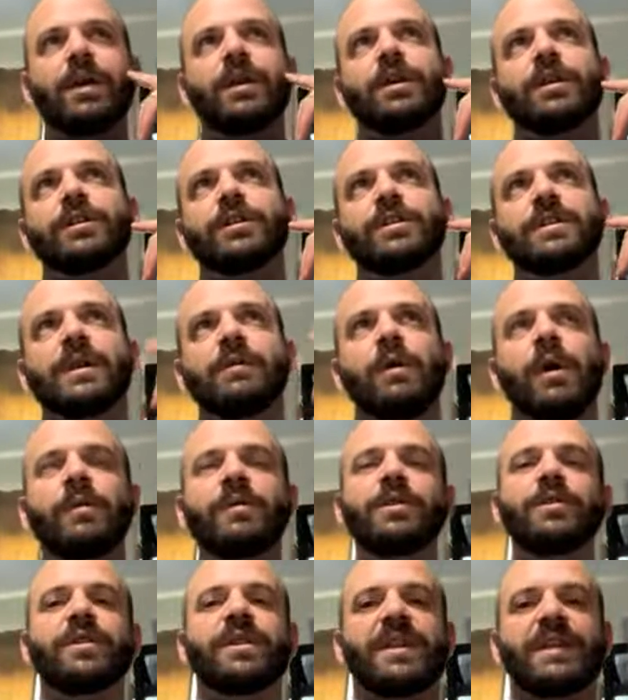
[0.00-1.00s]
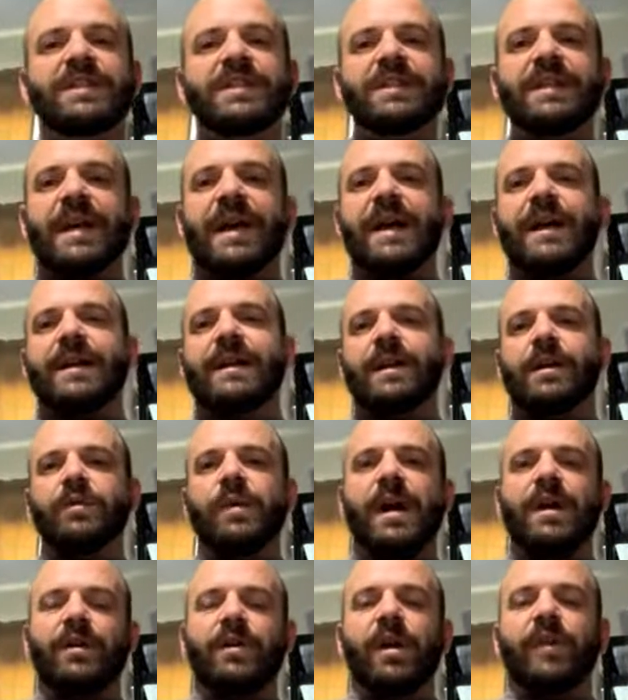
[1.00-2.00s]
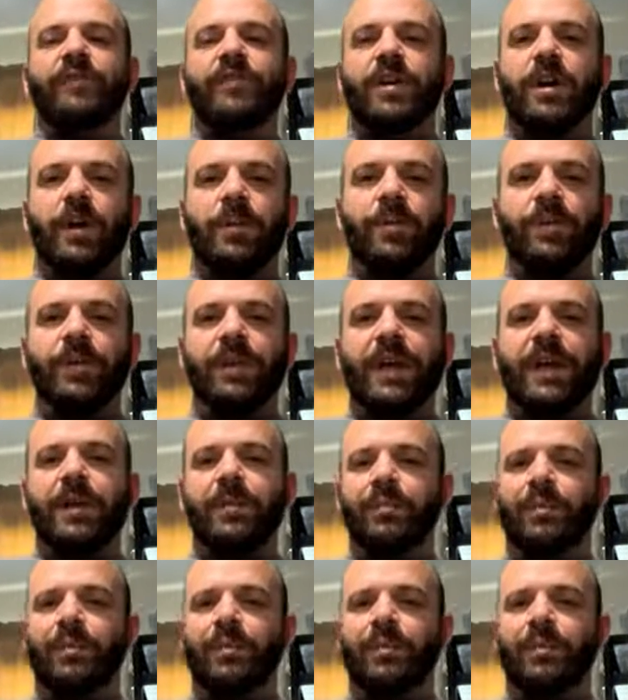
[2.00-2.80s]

she's like, well, we do this and that, kind of rattled off a couple like